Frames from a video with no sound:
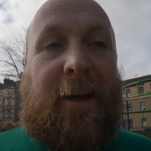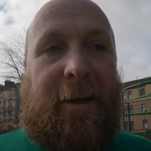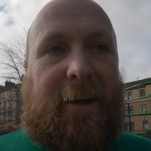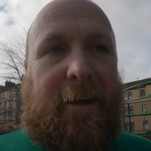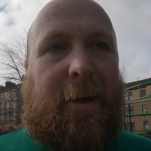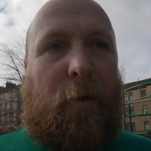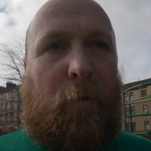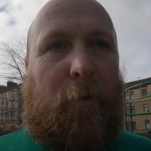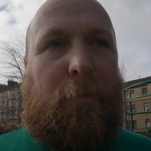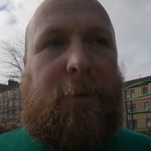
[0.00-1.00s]
Uh,
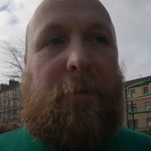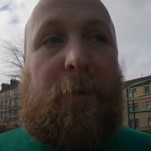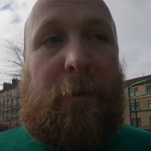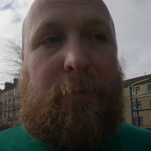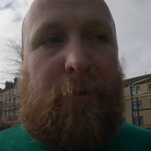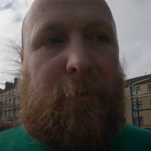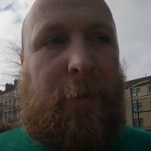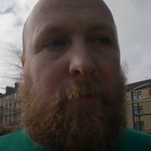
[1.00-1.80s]
hopefully there'll be some clips of me